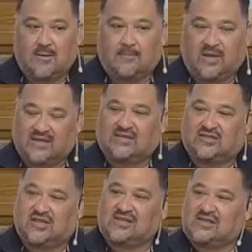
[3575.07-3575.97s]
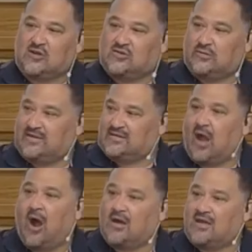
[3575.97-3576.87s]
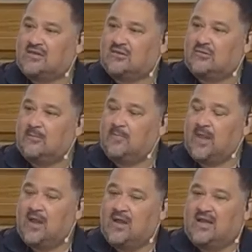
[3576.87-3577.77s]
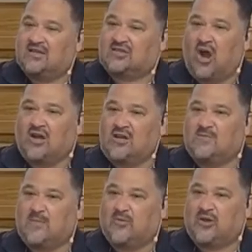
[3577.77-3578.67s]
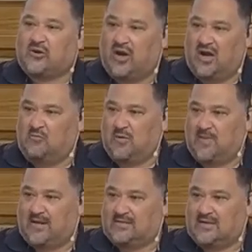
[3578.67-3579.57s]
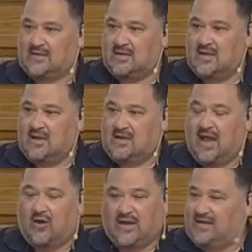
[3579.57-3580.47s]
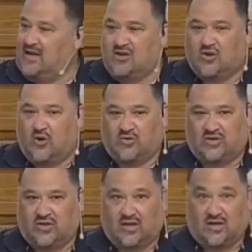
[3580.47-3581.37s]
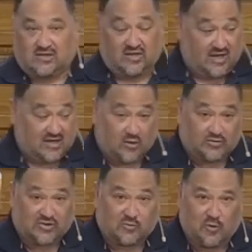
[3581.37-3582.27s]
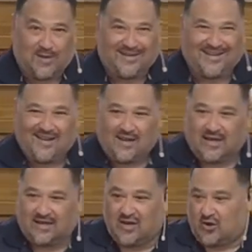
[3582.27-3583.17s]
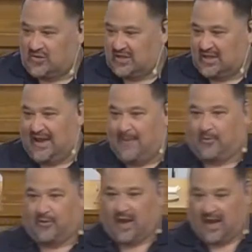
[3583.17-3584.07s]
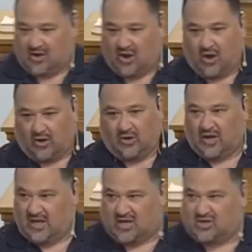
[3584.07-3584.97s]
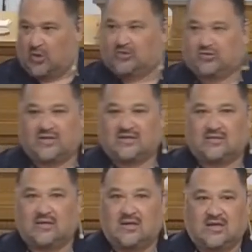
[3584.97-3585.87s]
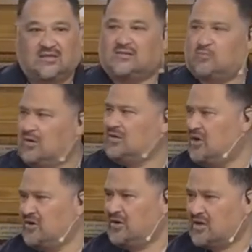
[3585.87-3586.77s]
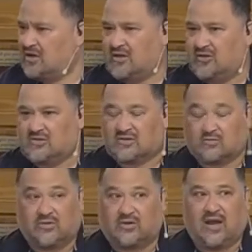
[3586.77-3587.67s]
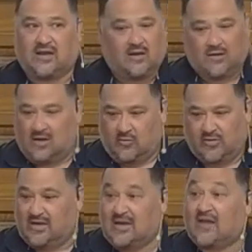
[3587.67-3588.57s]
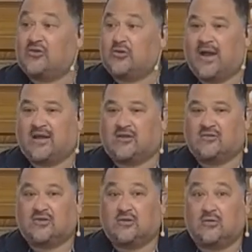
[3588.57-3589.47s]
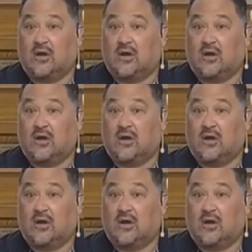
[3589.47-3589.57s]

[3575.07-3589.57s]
because Jesus knows who he's talking to. He's talking to people that are unrepentant. Now, he didn't go to the adulterous woman. He didn't go to the leper and call her an adulteress. He says, where's all your accusers? Well, they're not here. Well, neither do I accuse you.